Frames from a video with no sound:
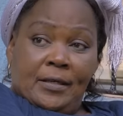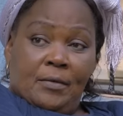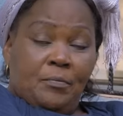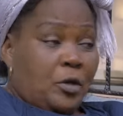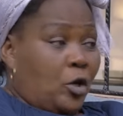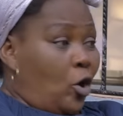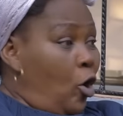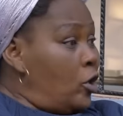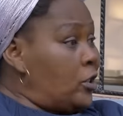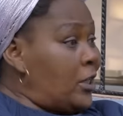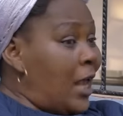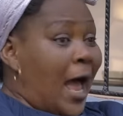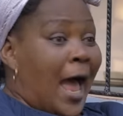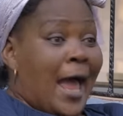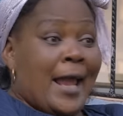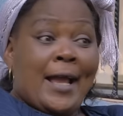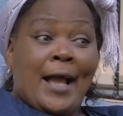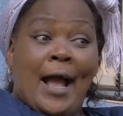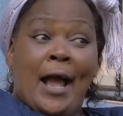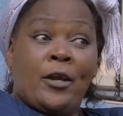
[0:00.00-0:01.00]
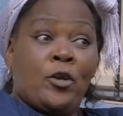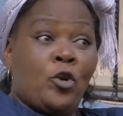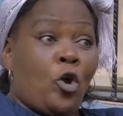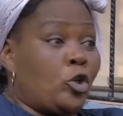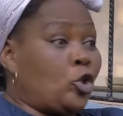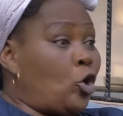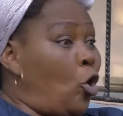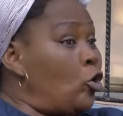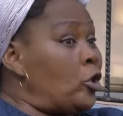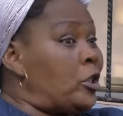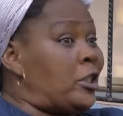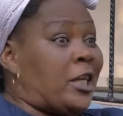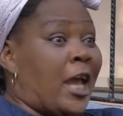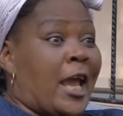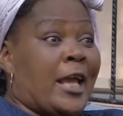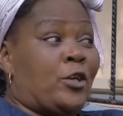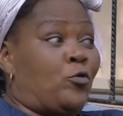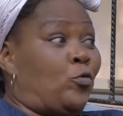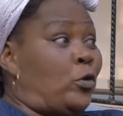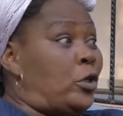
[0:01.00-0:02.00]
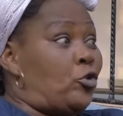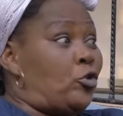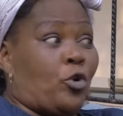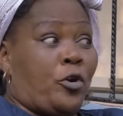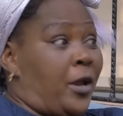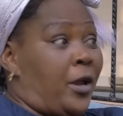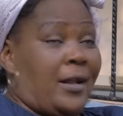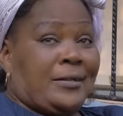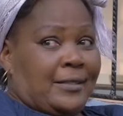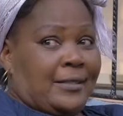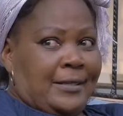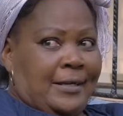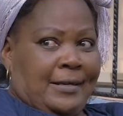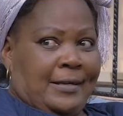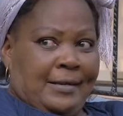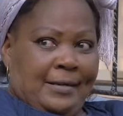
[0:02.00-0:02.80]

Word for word: because I cannot contend with royalty.